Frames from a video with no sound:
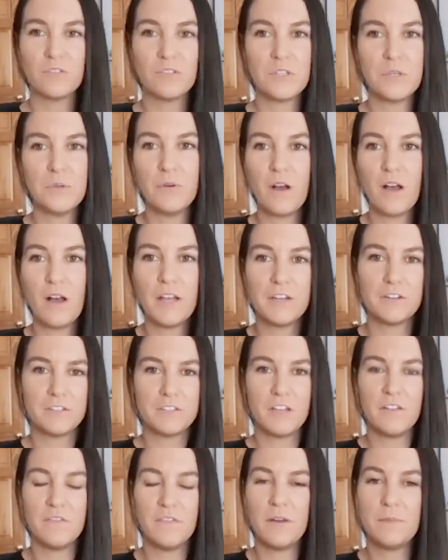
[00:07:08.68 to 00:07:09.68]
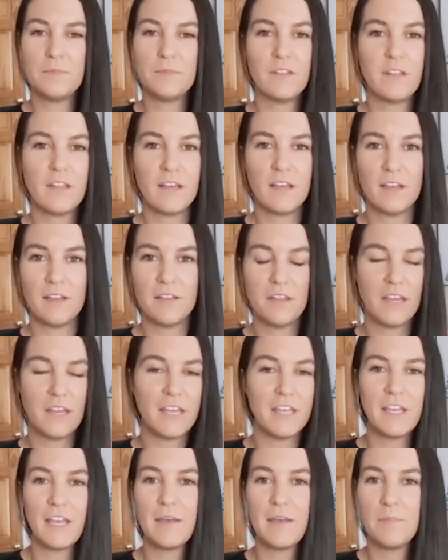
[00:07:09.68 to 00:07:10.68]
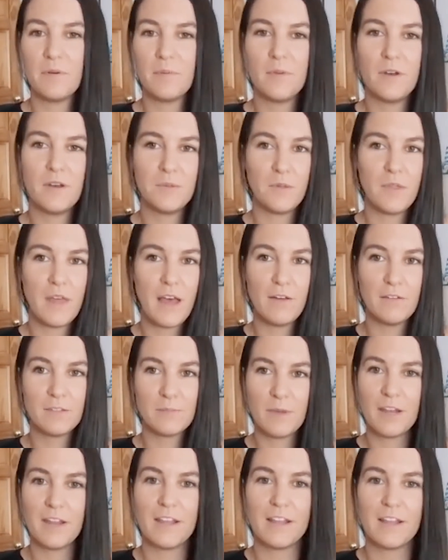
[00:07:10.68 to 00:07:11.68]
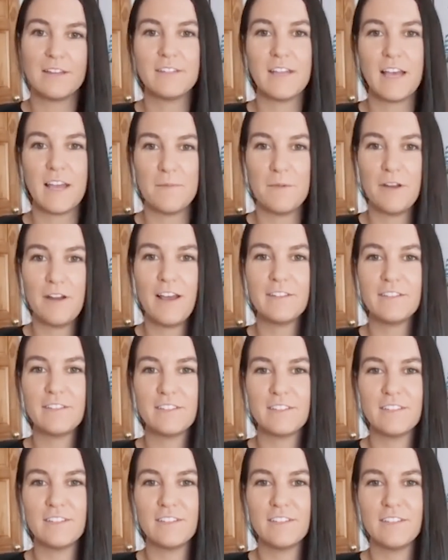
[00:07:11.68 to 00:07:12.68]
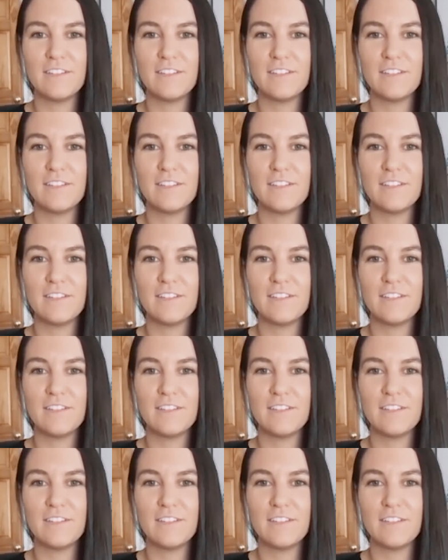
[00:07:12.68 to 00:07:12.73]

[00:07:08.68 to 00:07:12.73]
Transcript: So you got yourself up to the 8K per month without spending a dime on ads.